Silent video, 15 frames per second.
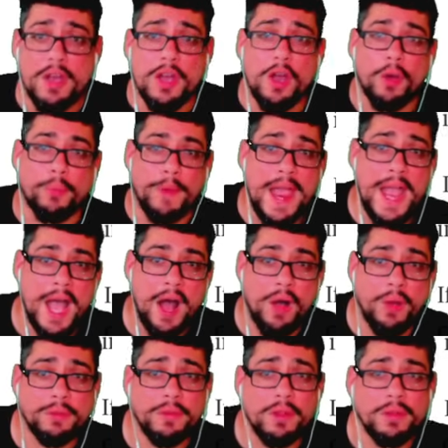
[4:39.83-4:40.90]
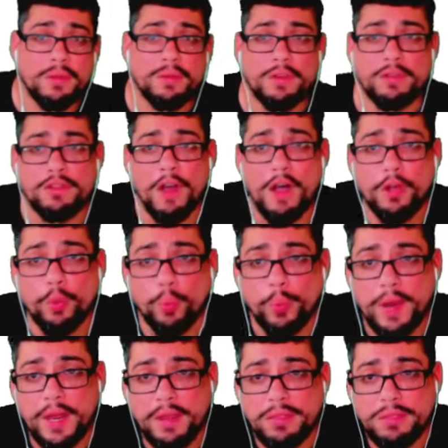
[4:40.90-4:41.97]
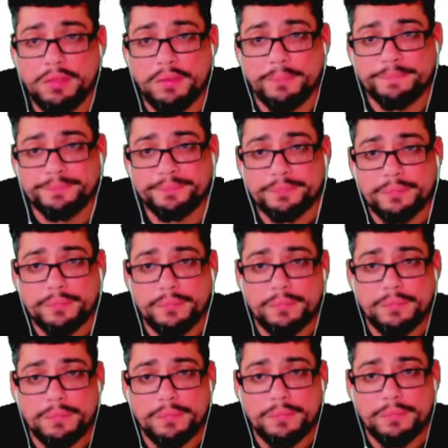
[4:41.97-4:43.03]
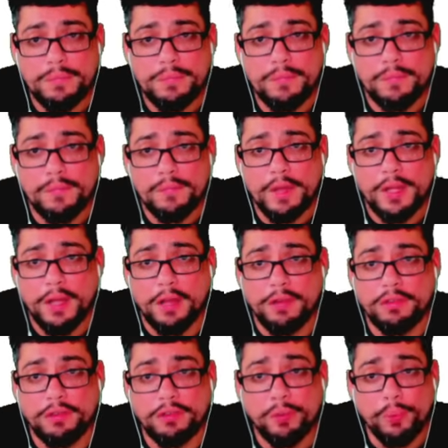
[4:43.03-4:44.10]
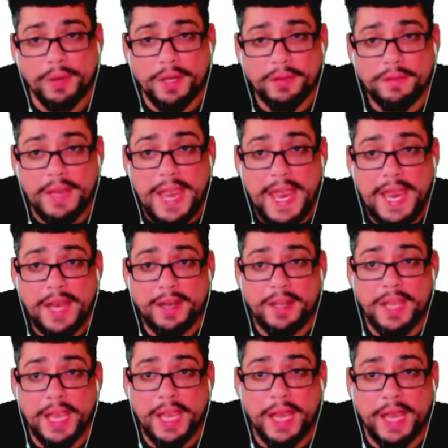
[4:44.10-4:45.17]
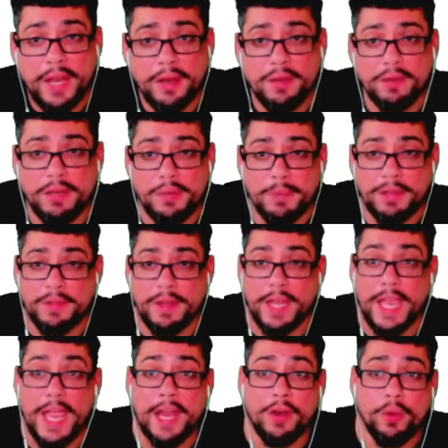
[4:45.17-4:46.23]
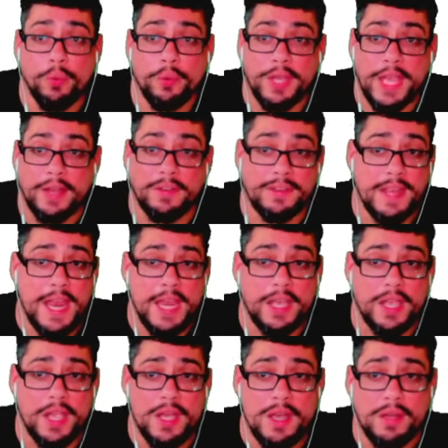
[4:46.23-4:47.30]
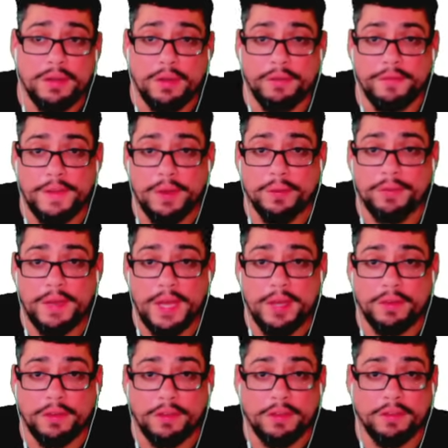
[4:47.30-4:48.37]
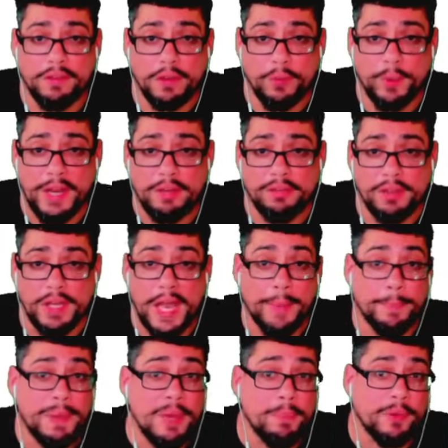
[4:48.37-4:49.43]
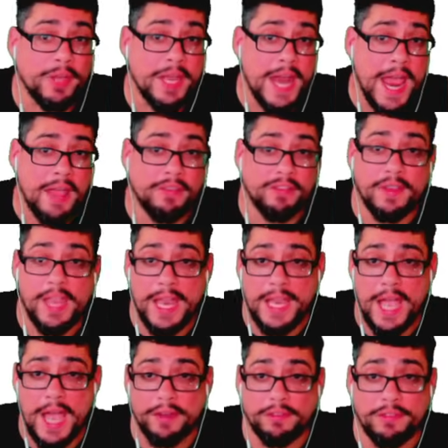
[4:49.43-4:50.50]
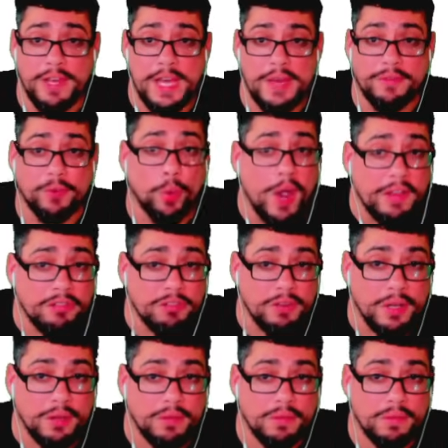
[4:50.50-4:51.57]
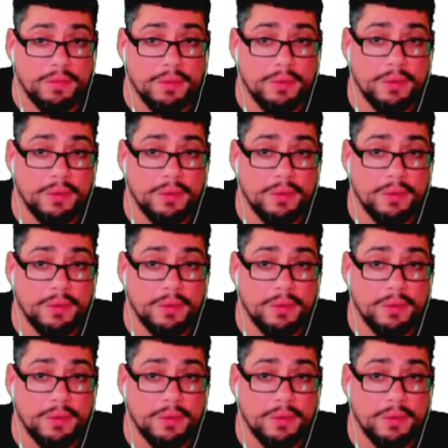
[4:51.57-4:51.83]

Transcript: around to talk with constituents and who can take their views into consideration. Now people can ask AI Steve questions